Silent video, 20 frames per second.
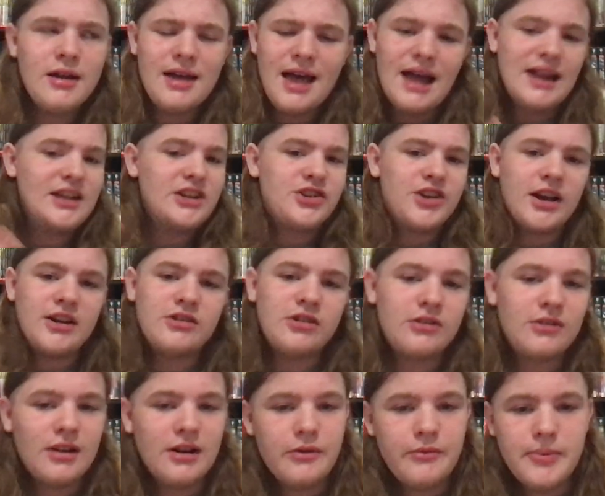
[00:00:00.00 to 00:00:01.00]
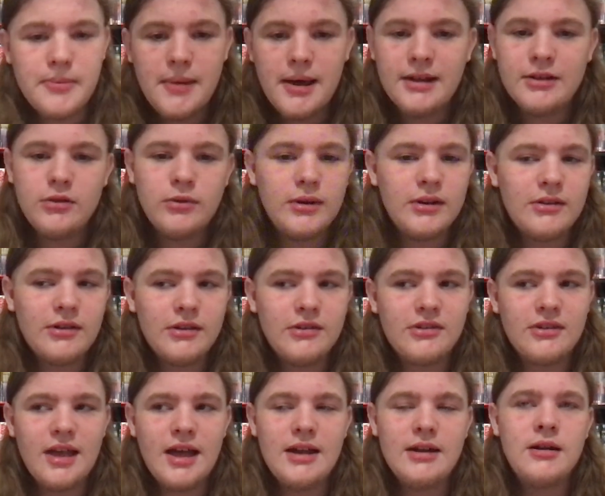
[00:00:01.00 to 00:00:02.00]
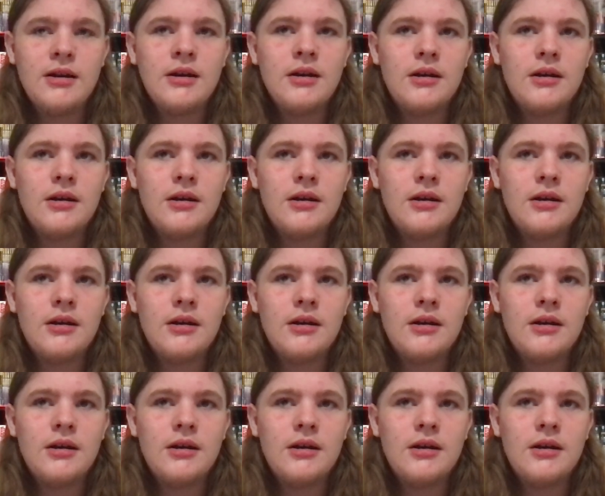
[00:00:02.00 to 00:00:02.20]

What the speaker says: any changes that have been made to it since then,